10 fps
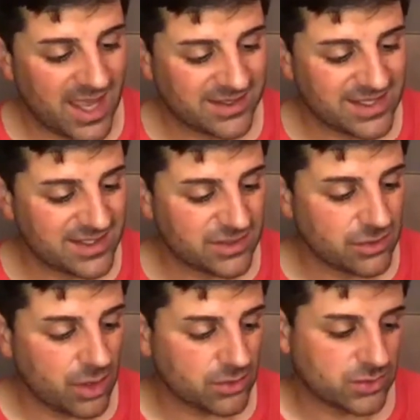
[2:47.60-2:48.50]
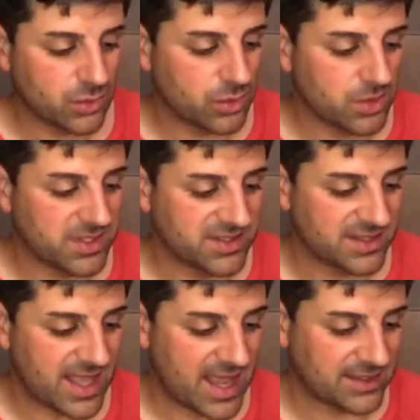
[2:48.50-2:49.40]
"It is not so good as
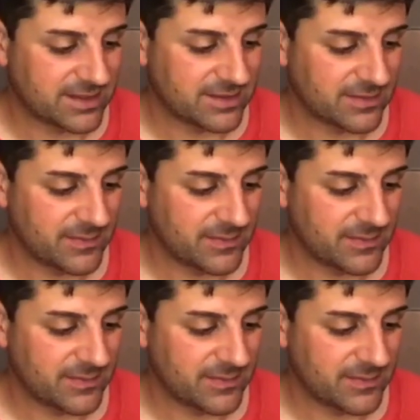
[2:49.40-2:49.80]
that.